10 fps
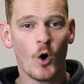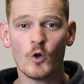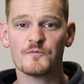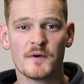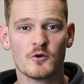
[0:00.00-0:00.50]

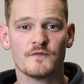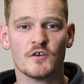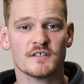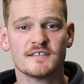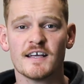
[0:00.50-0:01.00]
All of my
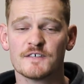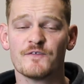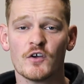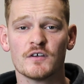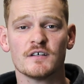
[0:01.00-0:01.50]
reviews are test
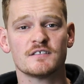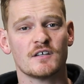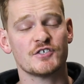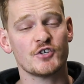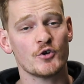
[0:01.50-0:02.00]
focused,
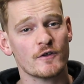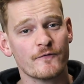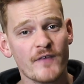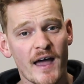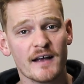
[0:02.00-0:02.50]
and I show you the
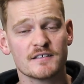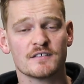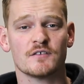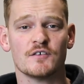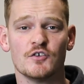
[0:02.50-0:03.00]

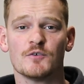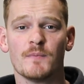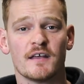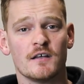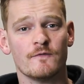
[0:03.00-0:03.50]
facts so that you can
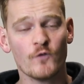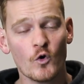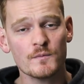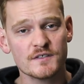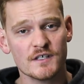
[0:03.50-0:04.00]
make an
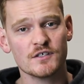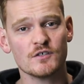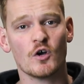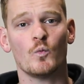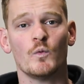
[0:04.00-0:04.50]
informed
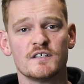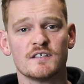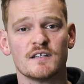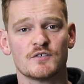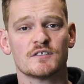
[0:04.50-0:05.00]
decision on which
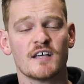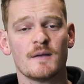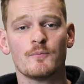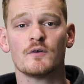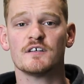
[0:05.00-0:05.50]
electric
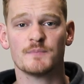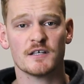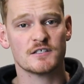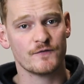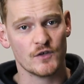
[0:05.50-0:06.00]
skateboard is
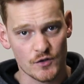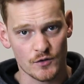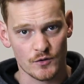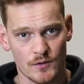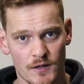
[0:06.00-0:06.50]
best for
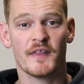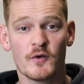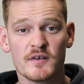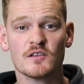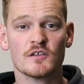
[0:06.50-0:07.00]
you.
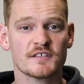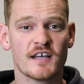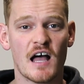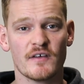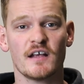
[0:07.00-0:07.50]
There is a lot to
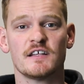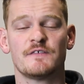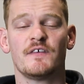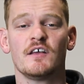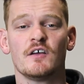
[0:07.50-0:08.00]
cover in this
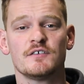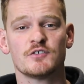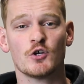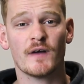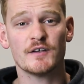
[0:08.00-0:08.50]
video,
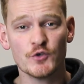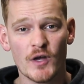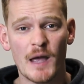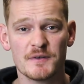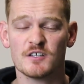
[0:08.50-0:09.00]
so if I do
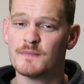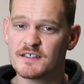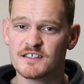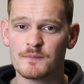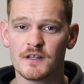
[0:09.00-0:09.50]
happen to
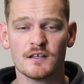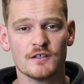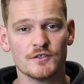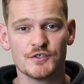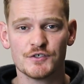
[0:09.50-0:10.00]
miss
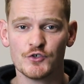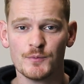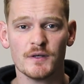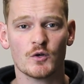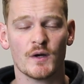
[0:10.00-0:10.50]
something,
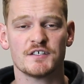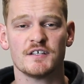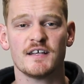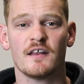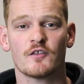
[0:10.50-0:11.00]
shoot me a
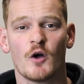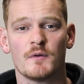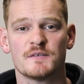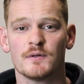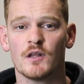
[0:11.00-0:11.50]
question down in the
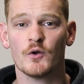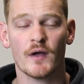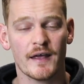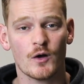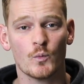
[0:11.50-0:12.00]
comments below
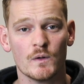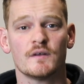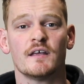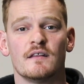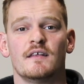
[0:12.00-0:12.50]
and I will
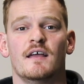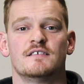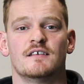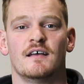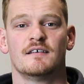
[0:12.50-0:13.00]
get you the
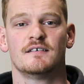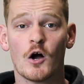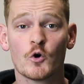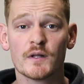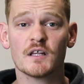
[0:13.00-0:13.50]
answer.
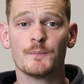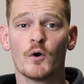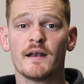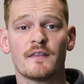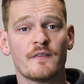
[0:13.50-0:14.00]
I'll quickly
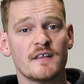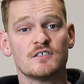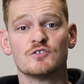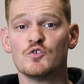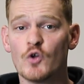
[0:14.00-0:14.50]
point out that
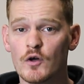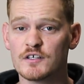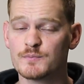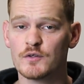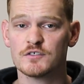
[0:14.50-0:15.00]
this is not
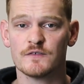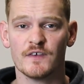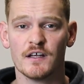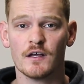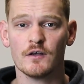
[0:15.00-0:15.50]
a sponsored
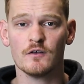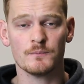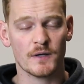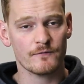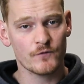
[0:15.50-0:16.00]
video,
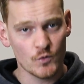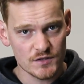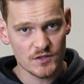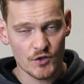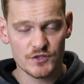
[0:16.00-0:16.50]
but full
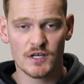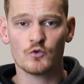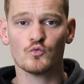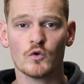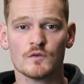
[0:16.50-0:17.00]
disclosure,
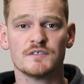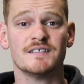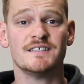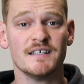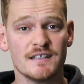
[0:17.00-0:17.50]

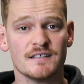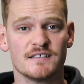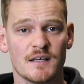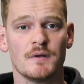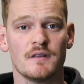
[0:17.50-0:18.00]
Raldey did
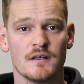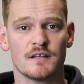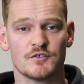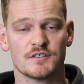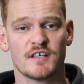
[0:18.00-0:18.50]
send me the
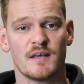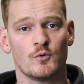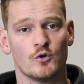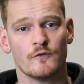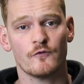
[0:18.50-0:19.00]
electric
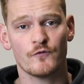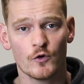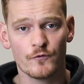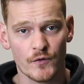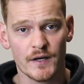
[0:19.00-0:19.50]
skateboard
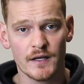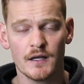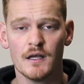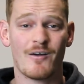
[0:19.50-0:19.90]
for free.